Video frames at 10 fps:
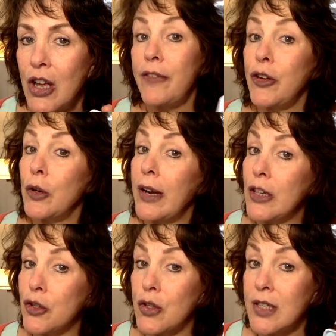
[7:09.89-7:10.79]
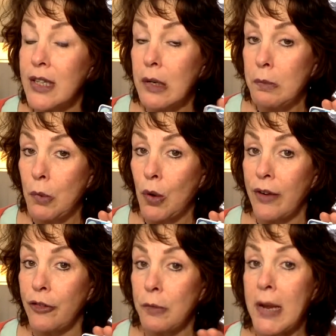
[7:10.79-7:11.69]
If you're interested in more
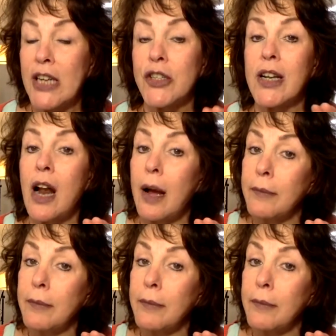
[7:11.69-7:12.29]
information,